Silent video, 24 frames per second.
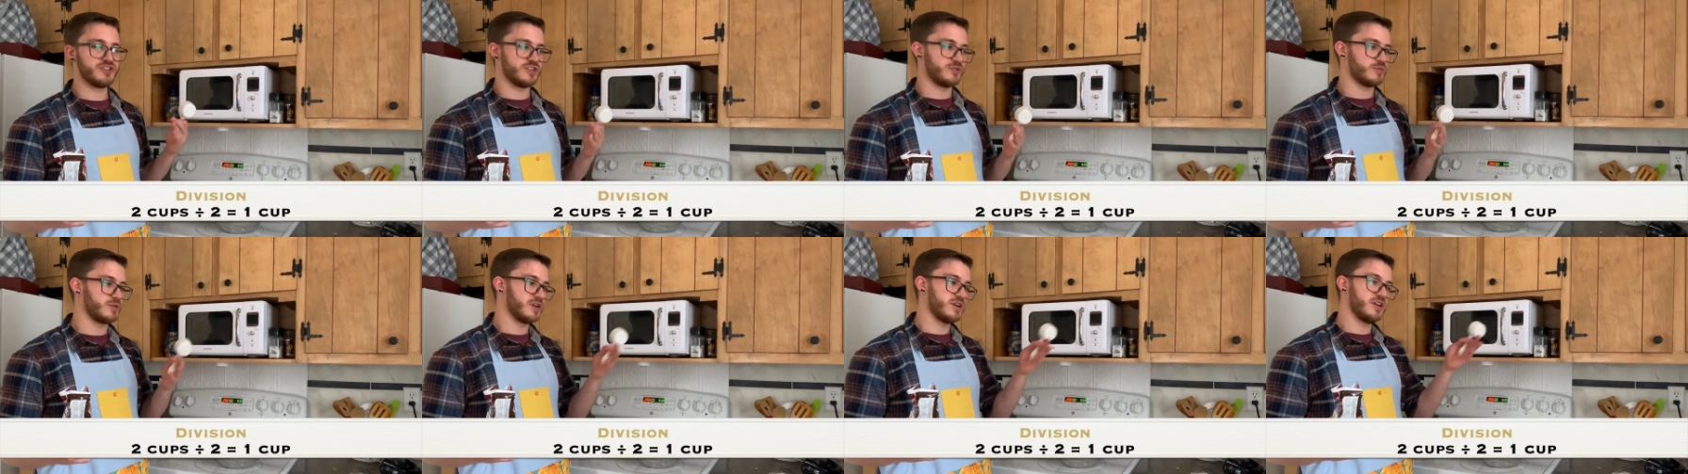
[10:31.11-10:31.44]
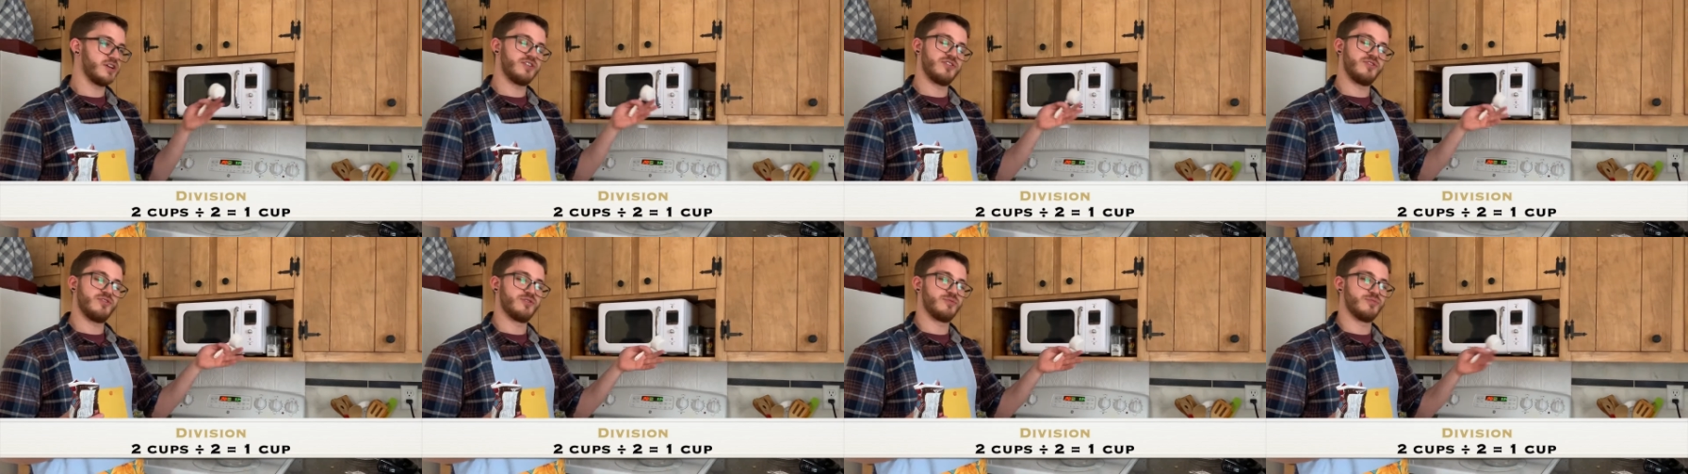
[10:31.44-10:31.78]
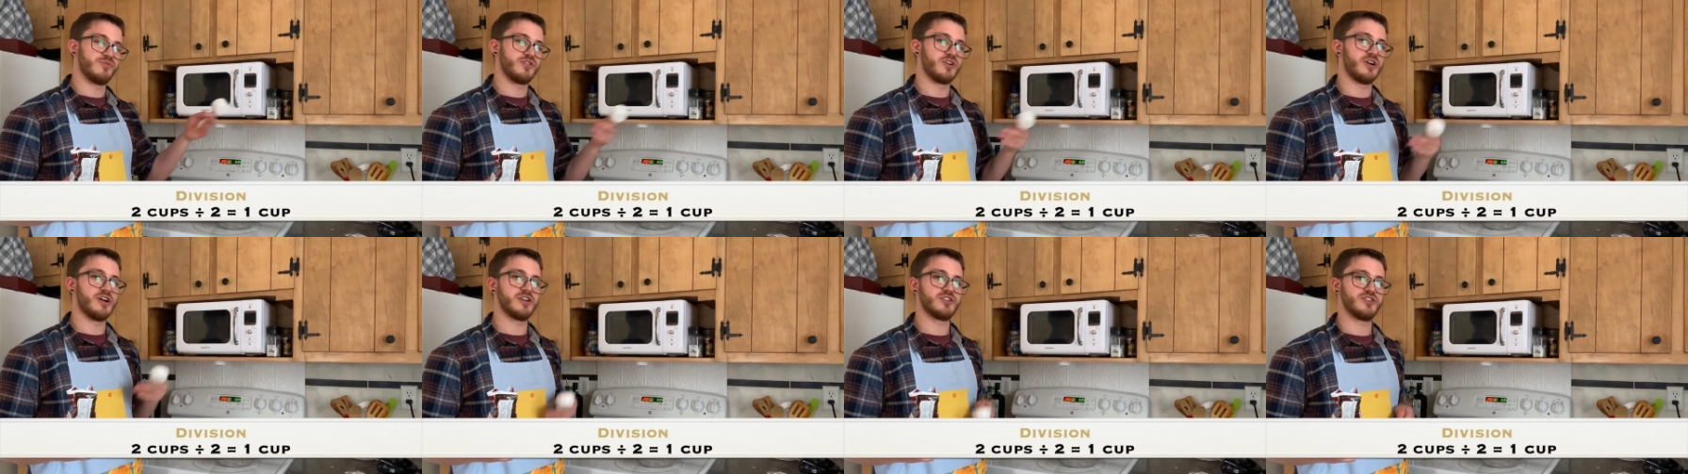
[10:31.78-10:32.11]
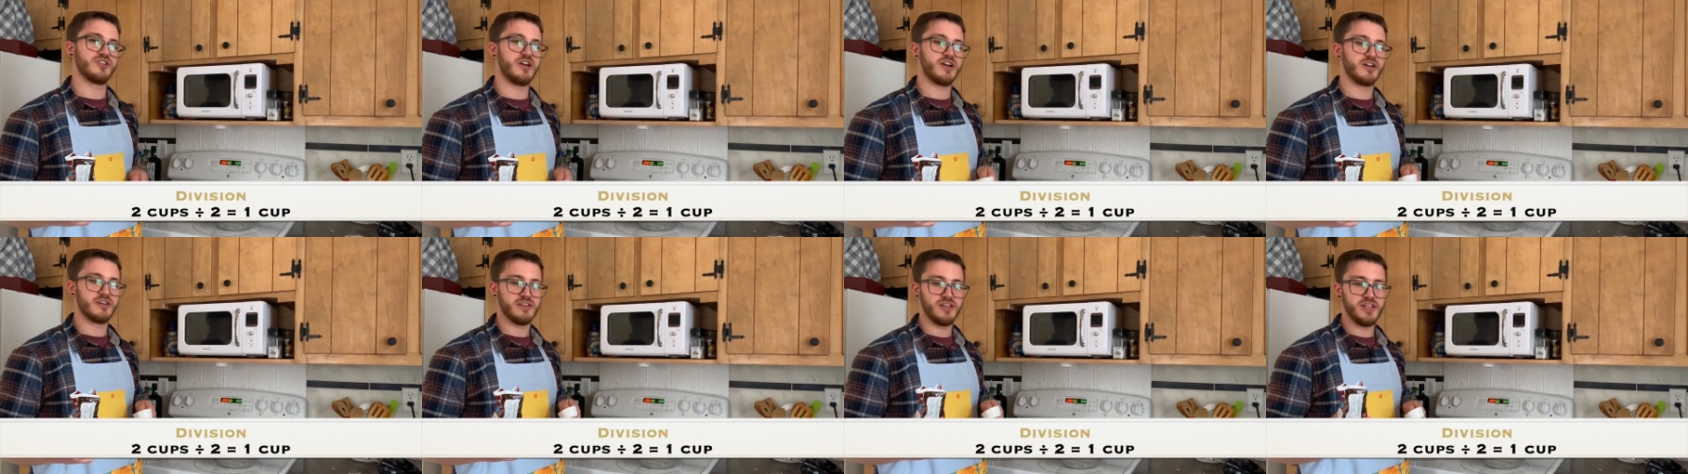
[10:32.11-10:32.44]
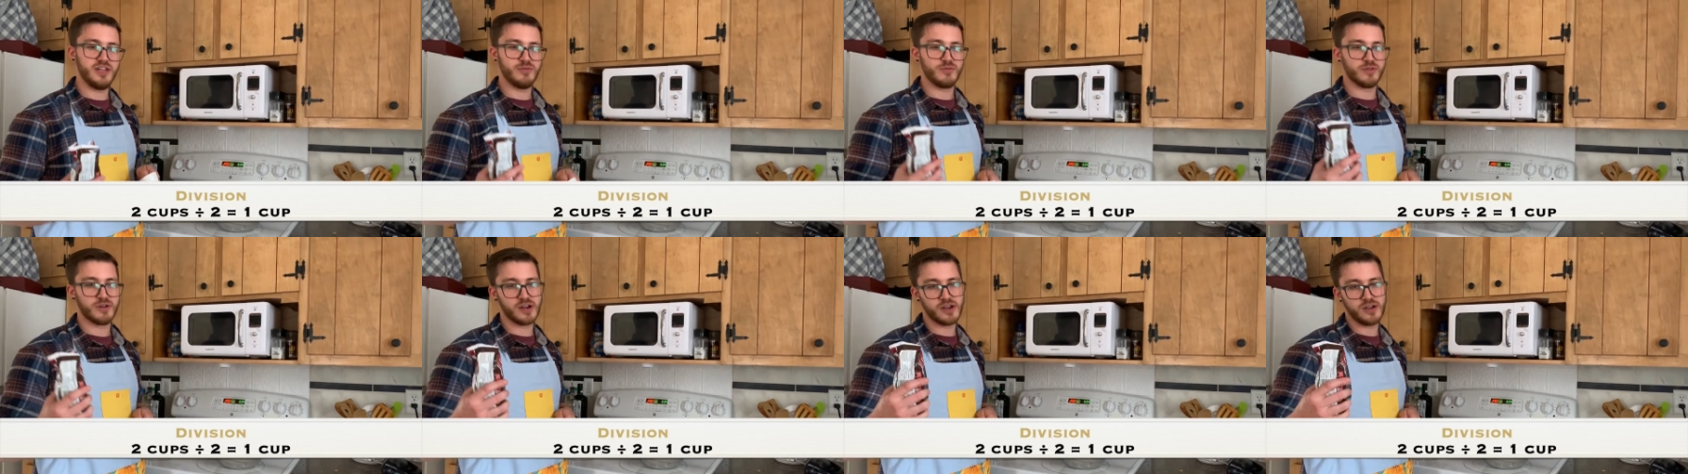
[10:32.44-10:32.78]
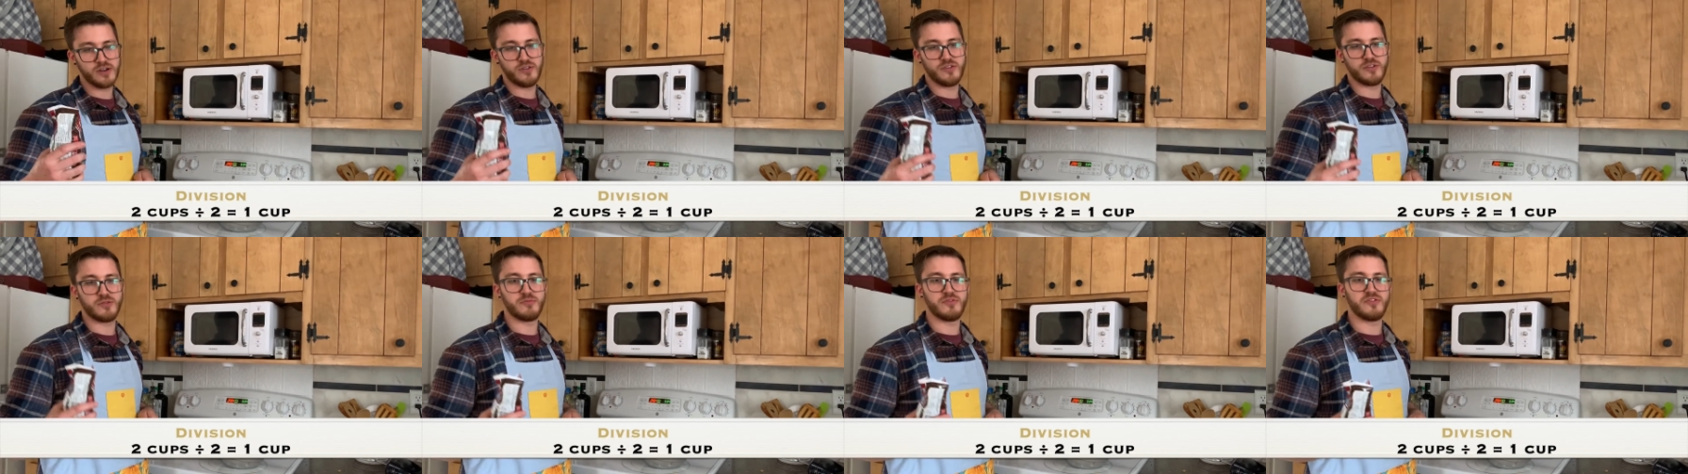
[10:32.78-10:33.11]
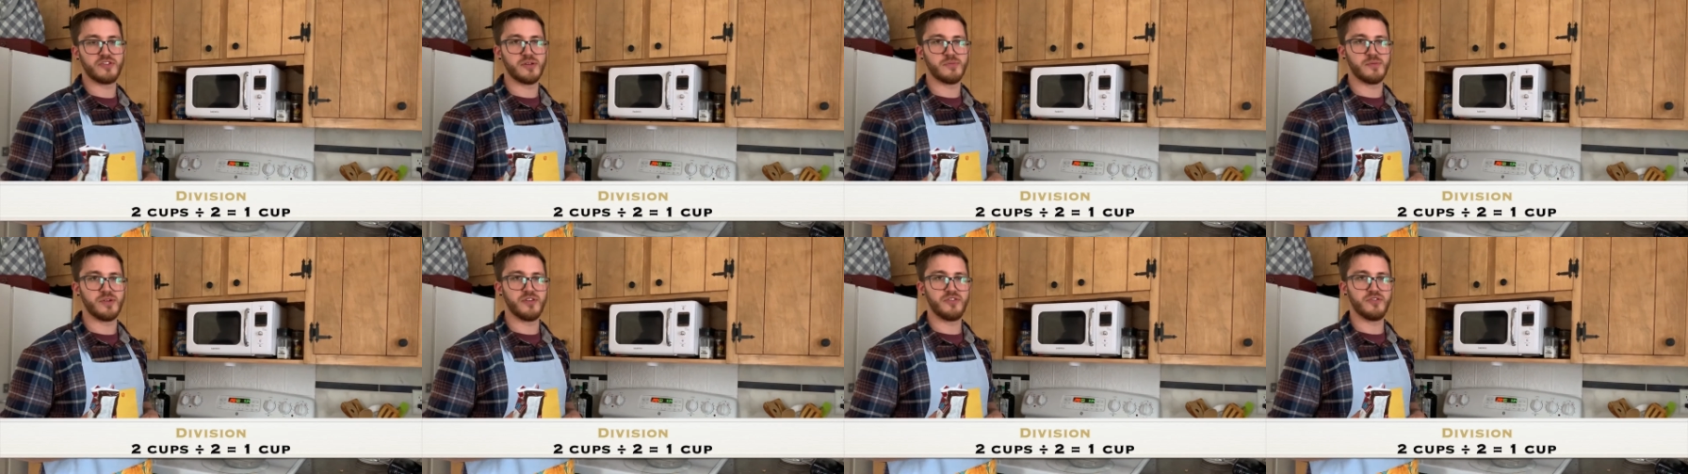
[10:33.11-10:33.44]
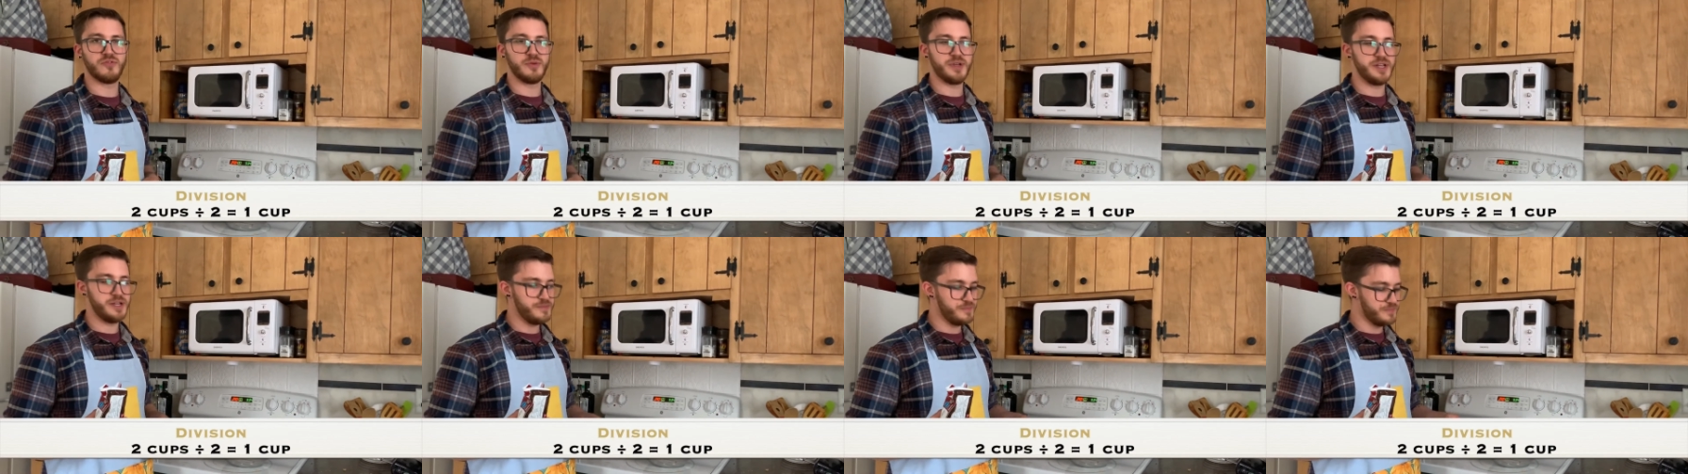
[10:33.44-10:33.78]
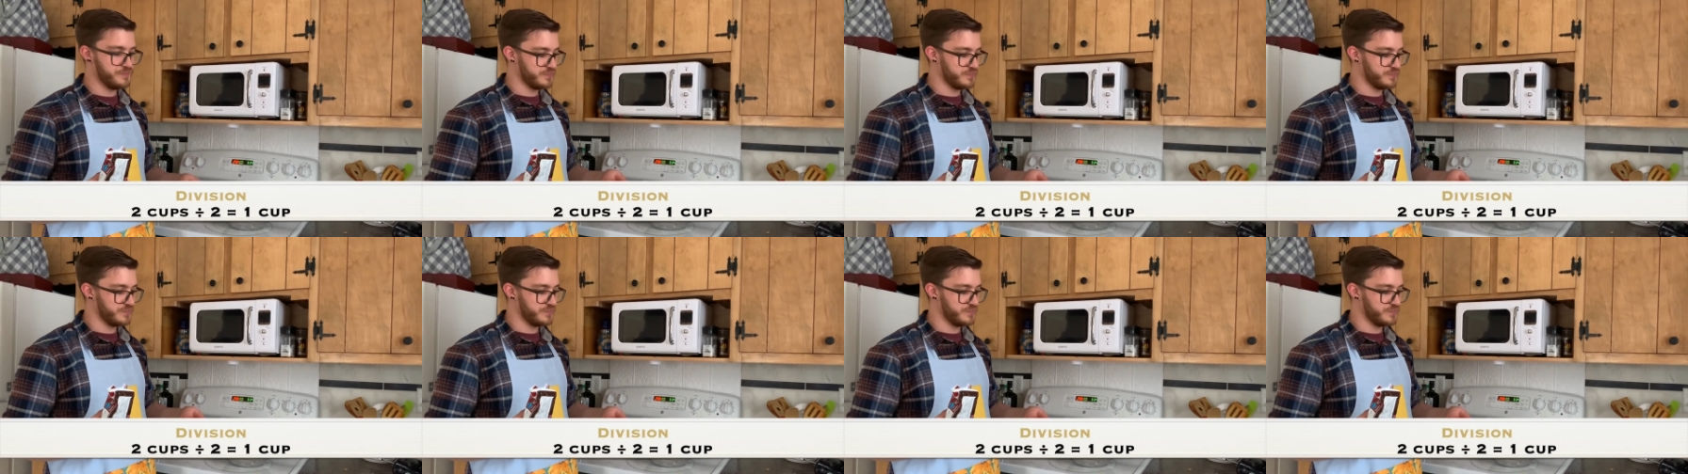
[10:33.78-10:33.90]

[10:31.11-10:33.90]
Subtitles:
We're gonna do some dark chocolate, we're gonna do some semi-sweet.